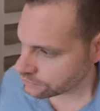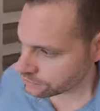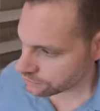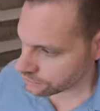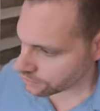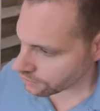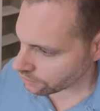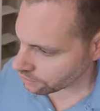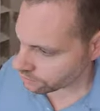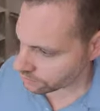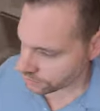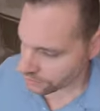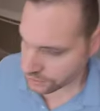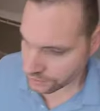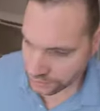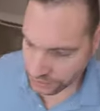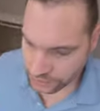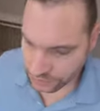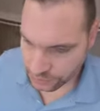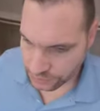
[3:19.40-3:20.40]
So,
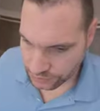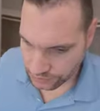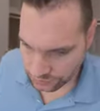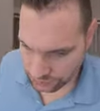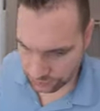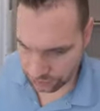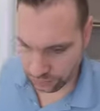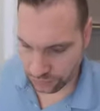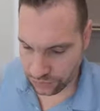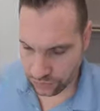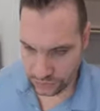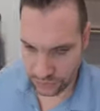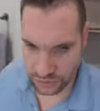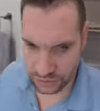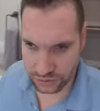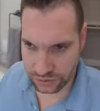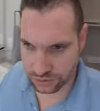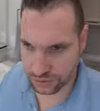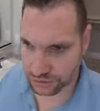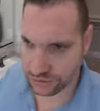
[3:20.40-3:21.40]

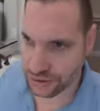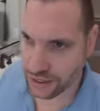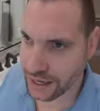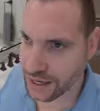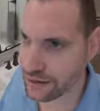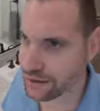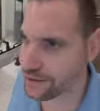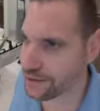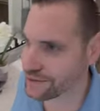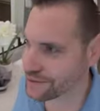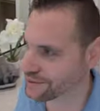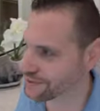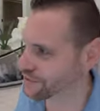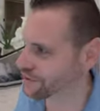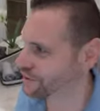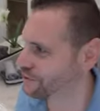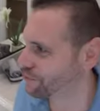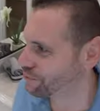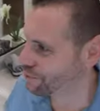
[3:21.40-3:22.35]
traditional style other than the